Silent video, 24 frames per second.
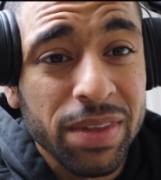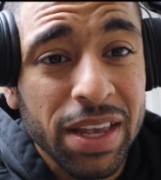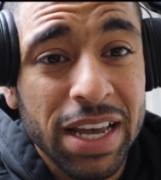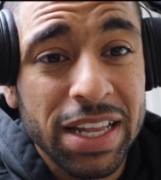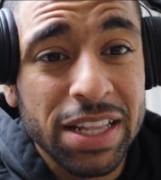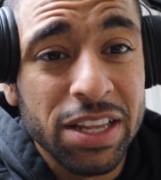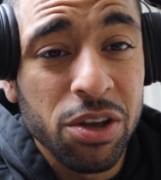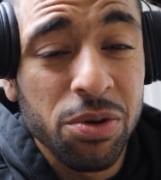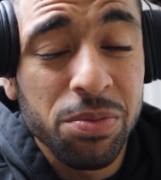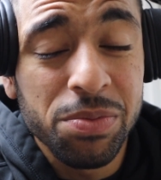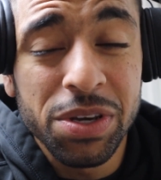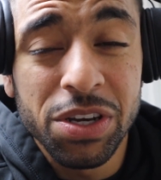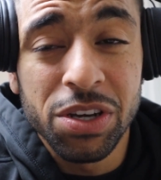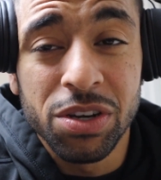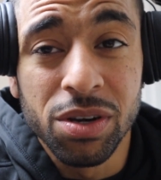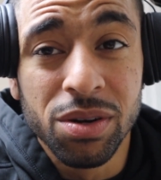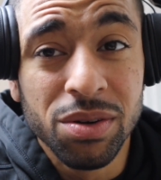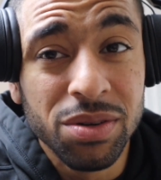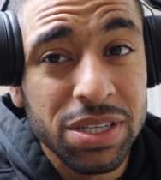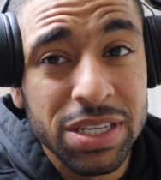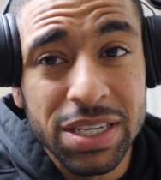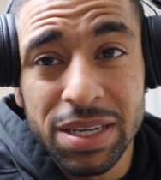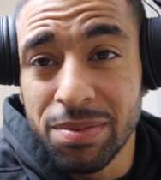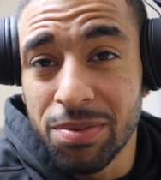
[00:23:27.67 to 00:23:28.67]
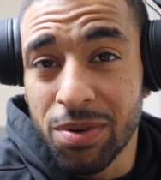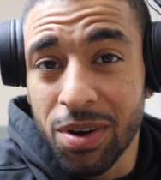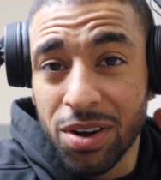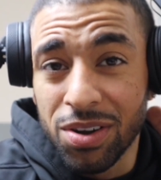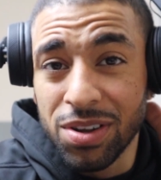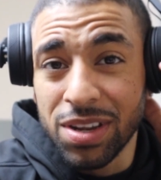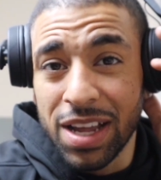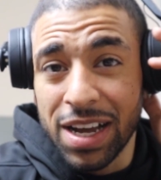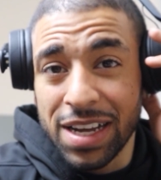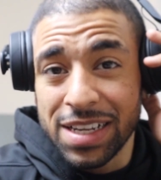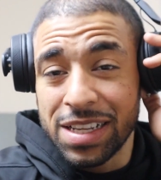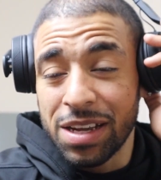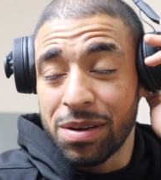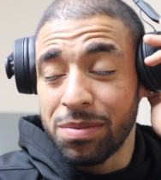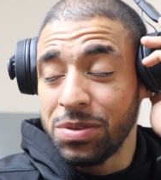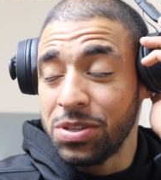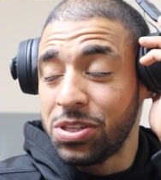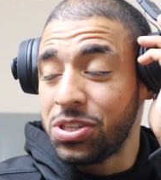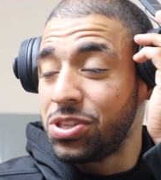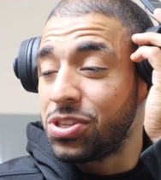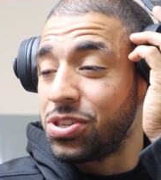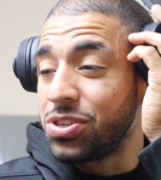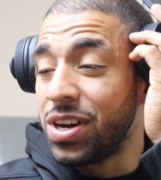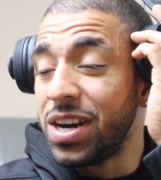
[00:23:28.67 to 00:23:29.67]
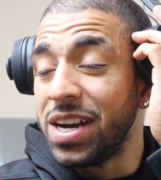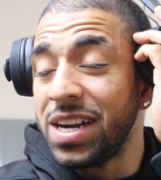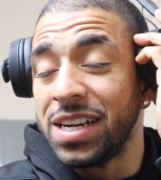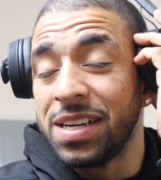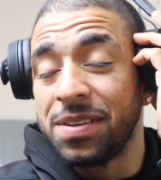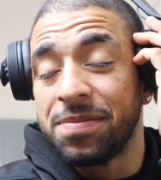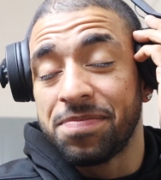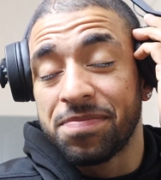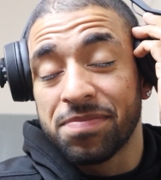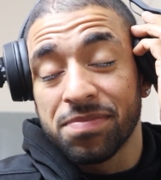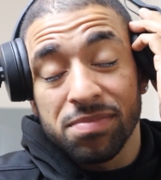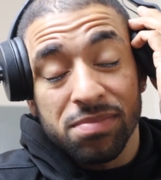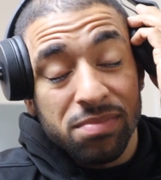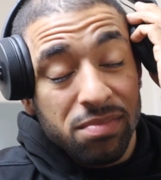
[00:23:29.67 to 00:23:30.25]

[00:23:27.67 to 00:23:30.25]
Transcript: and they'll be Gucci, bro. Like, they'll be straight.